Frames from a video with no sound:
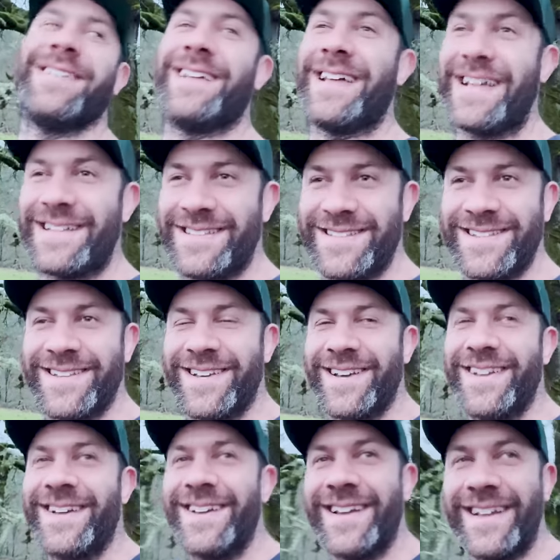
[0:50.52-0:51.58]
it's,
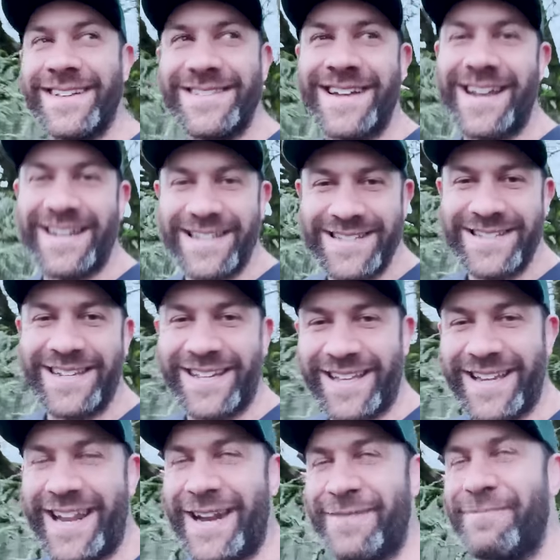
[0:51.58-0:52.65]
it's not easy to
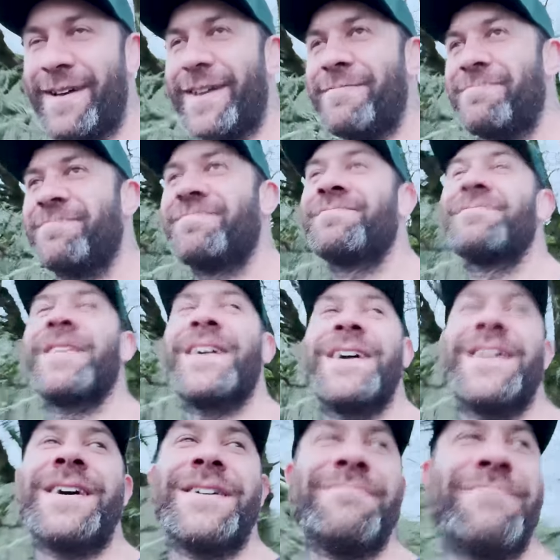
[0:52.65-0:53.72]
get out of bed.
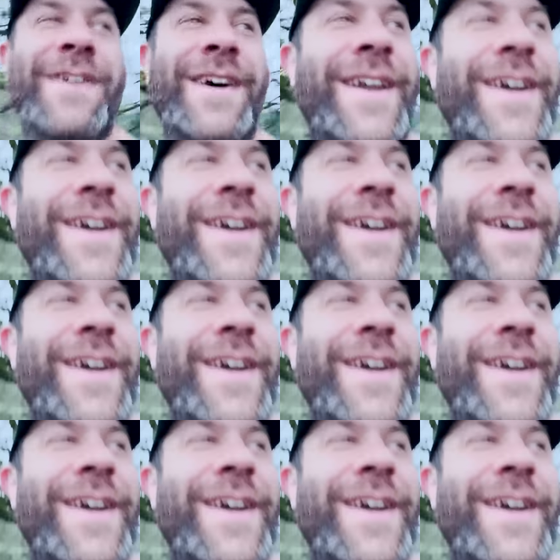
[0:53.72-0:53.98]
But